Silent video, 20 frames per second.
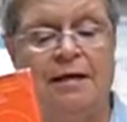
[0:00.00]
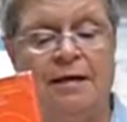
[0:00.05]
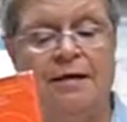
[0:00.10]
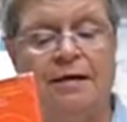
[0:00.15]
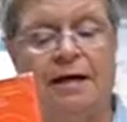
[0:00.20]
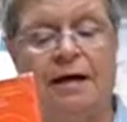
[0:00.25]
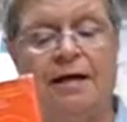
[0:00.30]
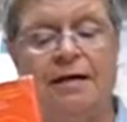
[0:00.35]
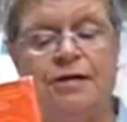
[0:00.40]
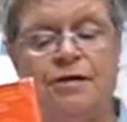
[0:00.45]

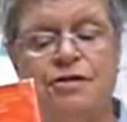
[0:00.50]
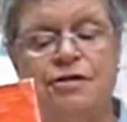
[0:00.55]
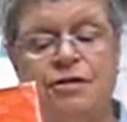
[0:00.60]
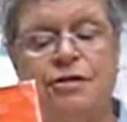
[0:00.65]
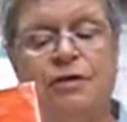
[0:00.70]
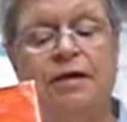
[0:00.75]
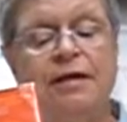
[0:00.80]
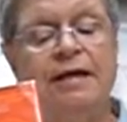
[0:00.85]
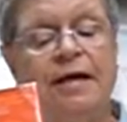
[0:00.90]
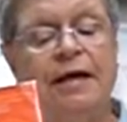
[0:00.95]
Don is
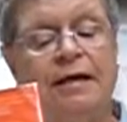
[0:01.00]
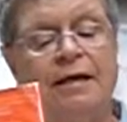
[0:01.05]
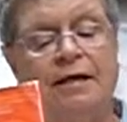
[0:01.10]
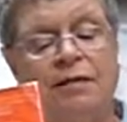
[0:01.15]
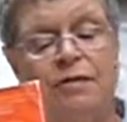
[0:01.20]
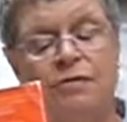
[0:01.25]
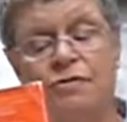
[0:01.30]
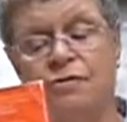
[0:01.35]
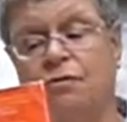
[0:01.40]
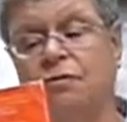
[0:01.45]
39
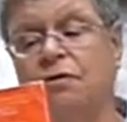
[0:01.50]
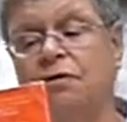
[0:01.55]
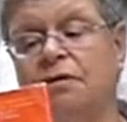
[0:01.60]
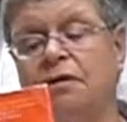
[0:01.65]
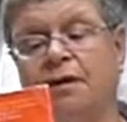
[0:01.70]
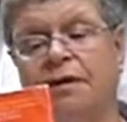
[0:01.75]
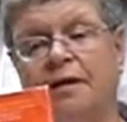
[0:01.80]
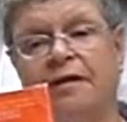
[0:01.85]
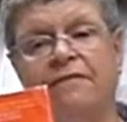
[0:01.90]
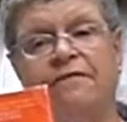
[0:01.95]
years
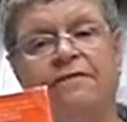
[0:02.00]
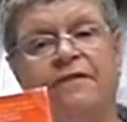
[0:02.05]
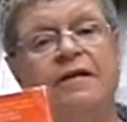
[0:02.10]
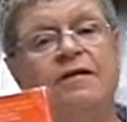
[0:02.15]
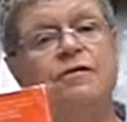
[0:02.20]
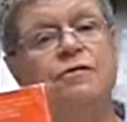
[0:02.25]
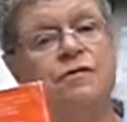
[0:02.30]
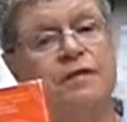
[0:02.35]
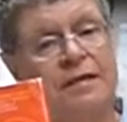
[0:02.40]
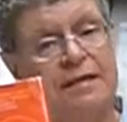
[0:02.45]
old, and he
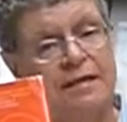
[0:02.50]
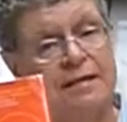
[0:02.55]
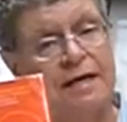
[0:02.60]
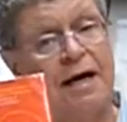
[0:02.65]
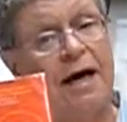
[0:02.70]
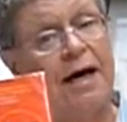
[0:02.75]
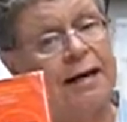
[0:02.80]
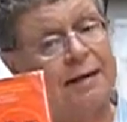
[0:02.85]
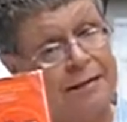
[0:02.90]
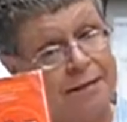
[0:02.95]
feels that it's
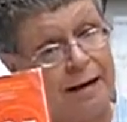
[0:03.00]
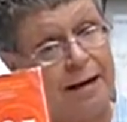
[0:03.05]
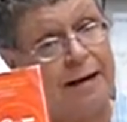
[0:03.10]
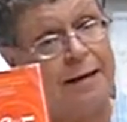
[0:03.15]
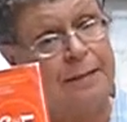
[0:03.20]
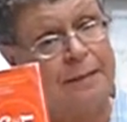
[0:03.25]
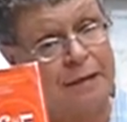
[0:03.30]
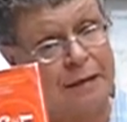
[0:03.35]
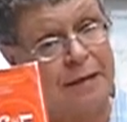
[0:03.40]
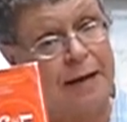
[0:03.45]
high
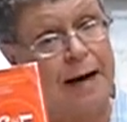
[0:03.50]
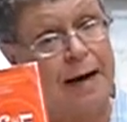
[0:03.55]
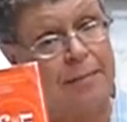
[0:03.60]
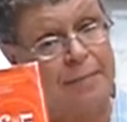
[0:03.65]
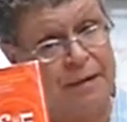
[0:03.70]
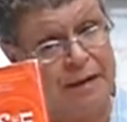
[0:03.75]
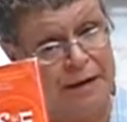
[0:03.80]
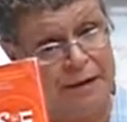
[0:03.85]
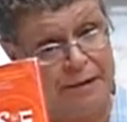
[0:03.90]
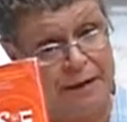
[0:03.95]
time he got
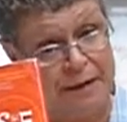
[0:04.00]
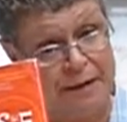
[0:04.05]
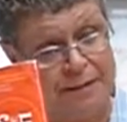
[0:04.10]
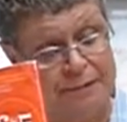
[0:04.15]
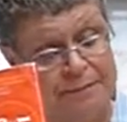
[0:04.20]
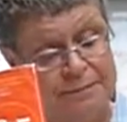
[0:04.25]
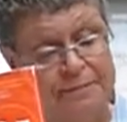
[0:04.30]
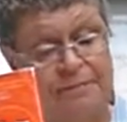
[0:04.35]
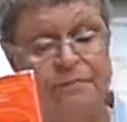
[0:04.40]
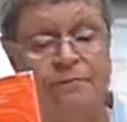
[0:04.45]
married.
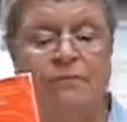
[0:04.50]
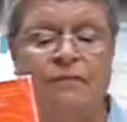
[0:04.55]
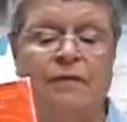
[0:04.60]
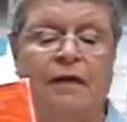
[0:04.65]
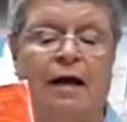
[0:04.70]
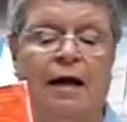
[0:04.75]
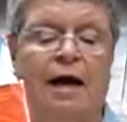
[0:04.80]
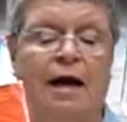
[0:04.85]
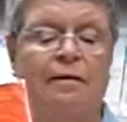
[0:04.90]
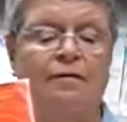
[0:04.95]

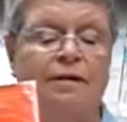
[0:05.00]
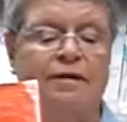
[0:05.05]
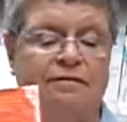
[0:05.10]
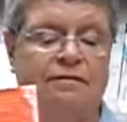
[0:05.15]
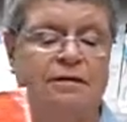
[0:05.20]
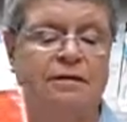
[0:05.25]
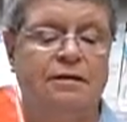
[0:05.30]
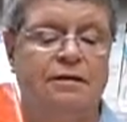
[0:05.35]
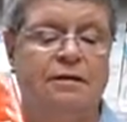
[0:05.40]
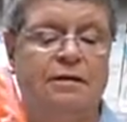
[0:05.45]

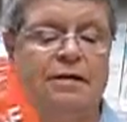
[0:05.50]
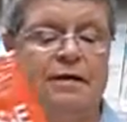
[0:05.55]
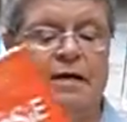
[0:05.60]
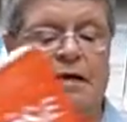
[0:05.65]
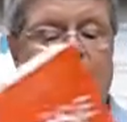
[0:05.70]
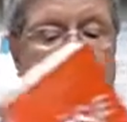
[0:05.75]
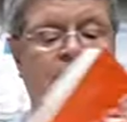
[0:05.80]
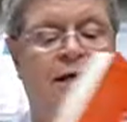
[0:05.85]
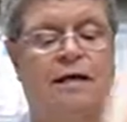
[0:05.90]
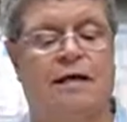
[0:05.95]
However,
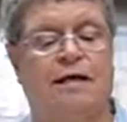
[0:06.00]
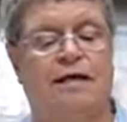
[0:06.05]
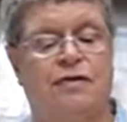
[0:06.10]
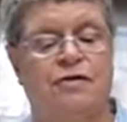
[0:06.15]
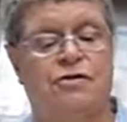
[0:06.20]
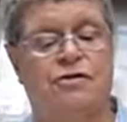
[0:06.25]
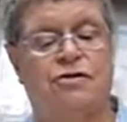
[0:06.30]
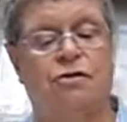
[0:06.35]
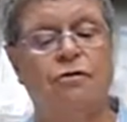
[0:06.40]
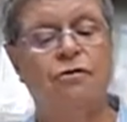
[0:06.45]
he
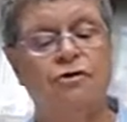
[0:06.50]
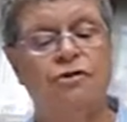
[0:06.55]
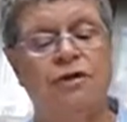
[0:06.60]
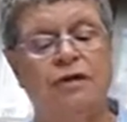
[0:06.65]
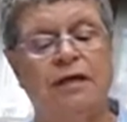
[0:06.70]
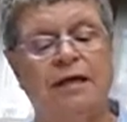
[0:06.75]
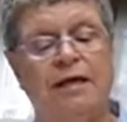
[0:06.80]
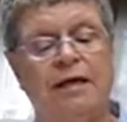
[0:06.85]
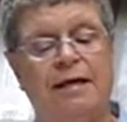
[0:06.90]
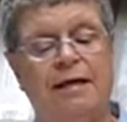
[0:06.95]
is
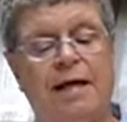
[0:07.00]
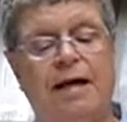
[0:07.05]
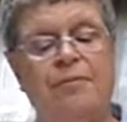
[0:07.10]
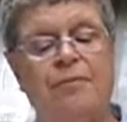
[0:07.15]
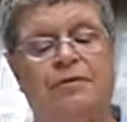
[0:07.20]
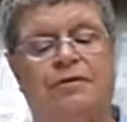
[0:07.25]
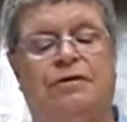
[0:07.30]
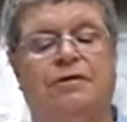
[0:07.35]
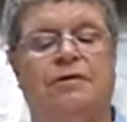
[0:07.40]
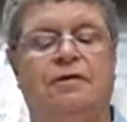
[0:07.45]
socially
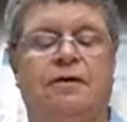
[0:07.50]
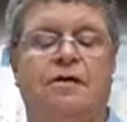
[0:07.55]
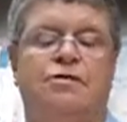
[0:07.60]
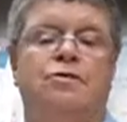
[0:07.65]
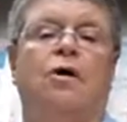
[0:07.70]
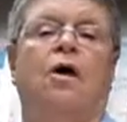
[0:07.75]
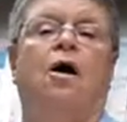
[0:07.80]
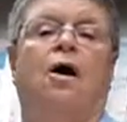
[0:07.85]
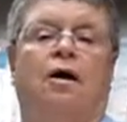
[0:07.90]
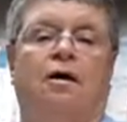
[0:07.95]
inept,
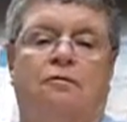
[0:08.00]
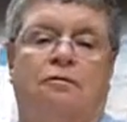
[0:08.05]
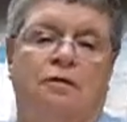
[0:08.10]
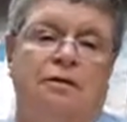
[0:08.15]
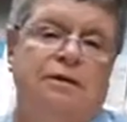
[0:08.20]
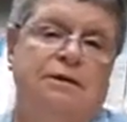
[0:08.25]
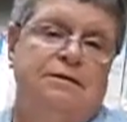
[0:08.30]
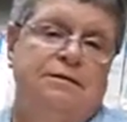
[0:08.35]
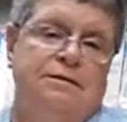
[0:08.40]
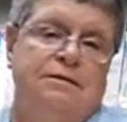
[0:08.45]
he's
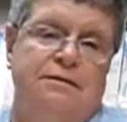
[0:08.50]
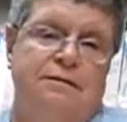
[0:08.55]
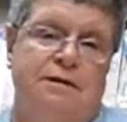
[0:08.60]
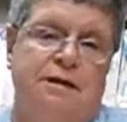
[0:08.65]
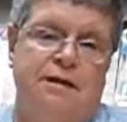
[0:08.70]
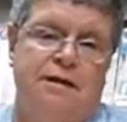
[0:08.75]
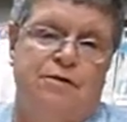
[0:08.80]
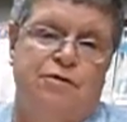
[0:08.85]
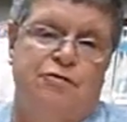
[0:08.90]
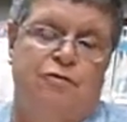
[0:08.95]
awkward,
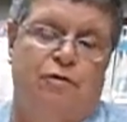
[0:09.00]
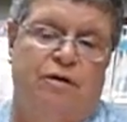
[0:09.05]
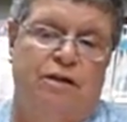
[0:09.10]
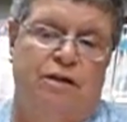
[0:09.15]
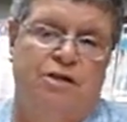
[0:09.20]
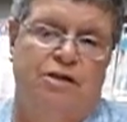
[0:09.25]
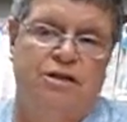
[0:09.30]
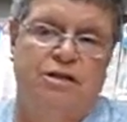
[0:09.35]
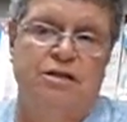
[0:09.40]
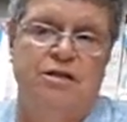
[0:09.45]
he's
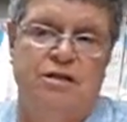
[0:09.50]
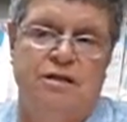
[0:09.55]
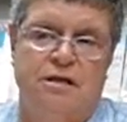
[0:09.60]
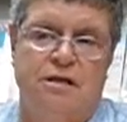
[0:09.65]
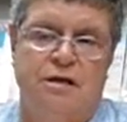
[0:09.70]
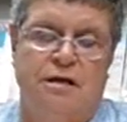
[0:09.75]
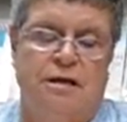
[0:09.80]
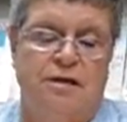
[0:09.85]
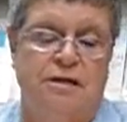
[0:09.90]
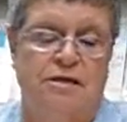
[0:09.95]
rigid,
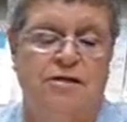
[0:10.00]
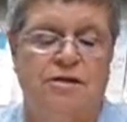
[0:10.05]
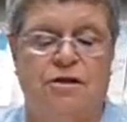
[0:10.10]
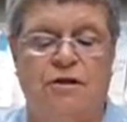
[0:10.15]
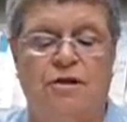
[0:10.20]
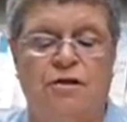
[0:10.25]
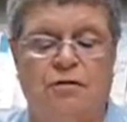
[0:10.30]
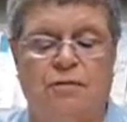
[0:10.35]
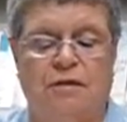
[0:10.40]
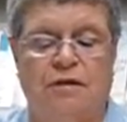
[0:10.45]
he's
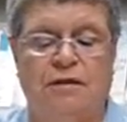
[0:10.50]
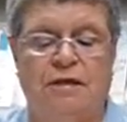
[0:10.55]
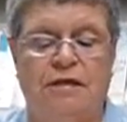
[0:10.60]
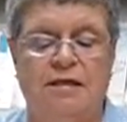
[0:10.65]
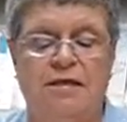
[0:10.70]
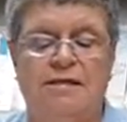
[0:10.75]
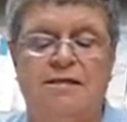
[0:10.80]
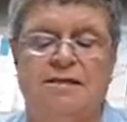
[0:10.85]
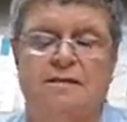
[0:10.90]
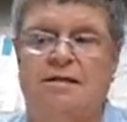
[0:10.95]

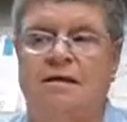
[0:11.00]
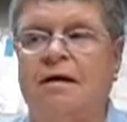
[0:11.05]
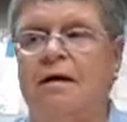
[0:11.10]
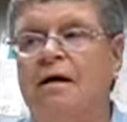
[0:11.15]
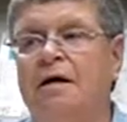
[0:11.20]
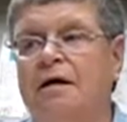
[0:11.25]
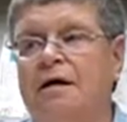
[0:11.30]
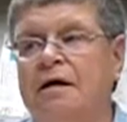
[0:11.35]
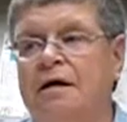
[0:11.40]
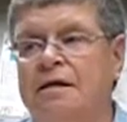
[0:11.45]
humorless.
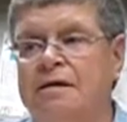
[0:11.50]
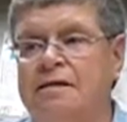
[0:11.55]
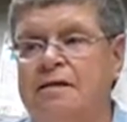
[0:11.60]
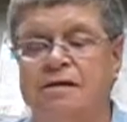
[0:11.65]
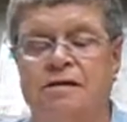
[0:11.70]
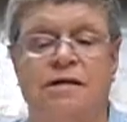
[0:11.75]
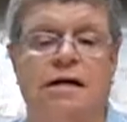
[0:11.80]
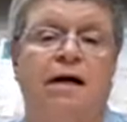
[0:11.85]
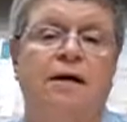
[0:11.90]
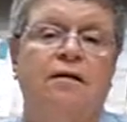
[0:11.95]
His
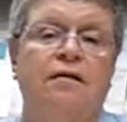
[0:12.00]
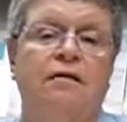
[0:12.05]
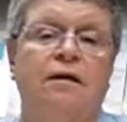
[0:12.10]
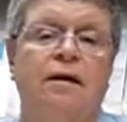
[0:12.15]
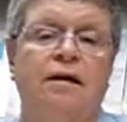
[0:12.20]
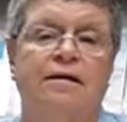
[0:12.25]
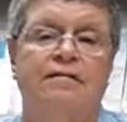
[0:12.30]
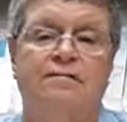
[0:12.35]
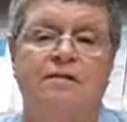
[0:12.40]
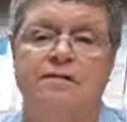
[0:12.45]
entire
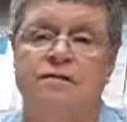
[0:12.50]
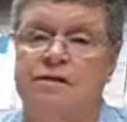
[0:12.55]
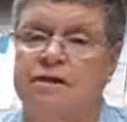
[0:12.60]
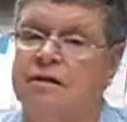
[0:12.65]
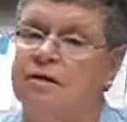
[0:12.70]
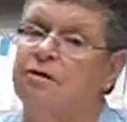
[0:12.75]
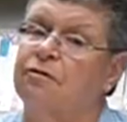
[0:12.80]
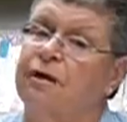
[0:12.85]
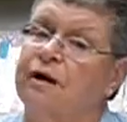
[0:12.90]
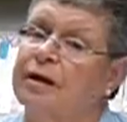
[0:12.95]
life is
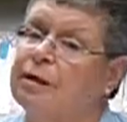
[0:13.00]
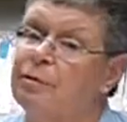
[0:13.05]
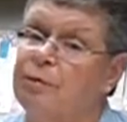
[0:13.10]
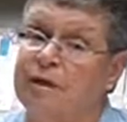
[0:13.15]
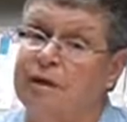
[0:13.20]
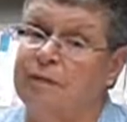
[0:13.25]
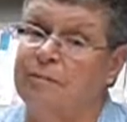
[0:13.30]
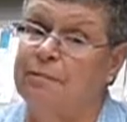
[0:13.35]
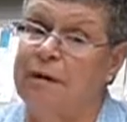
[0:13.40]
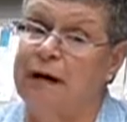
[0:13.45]

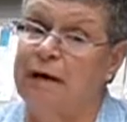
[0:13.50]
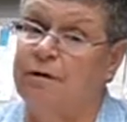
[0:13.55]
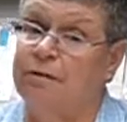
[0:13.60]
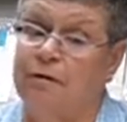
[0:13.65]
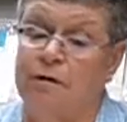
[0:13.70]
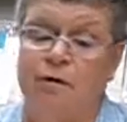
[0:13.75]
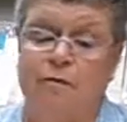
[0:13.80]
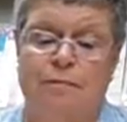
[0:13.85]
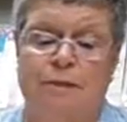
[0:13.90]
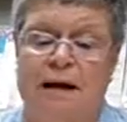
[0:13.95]
incredibly
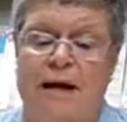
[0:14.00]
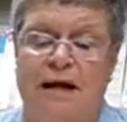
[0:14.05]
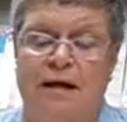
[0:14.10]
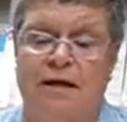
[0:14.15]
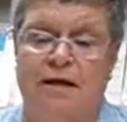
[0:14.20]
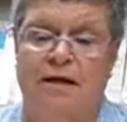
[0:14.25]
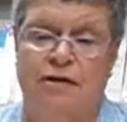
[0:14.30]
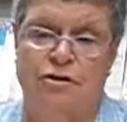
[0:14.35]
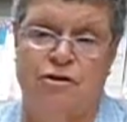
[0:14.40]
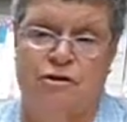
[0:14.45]

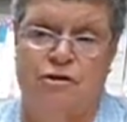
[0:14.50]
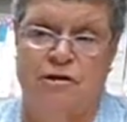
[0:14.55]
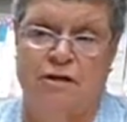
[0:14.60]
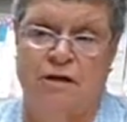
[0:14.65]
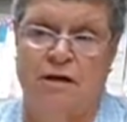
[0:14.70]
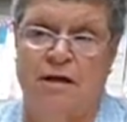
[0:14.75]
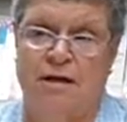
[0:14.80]
micromanaged.